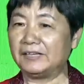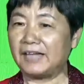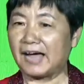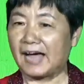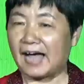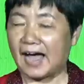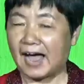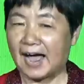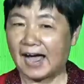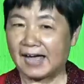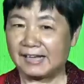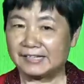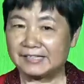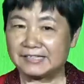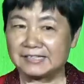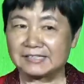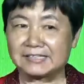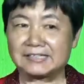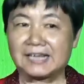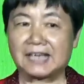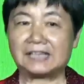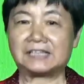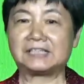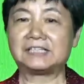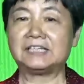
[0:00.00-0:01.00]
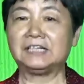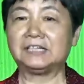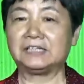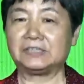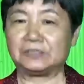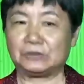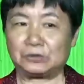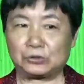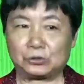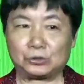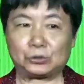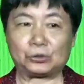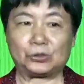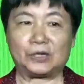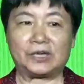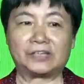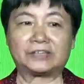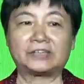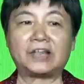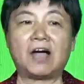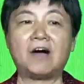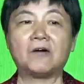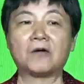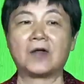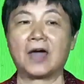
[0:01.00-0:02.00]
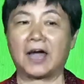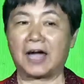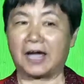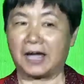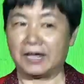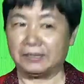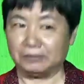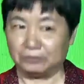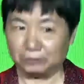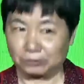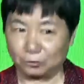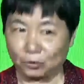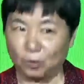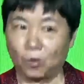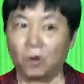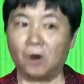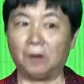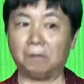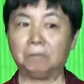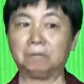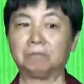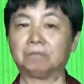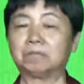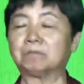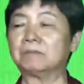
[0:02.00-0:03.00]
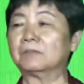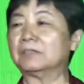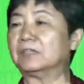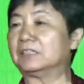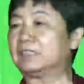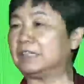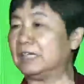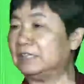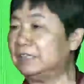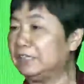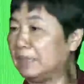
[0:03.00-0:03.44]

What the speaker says: A parent commented, "In Anji, my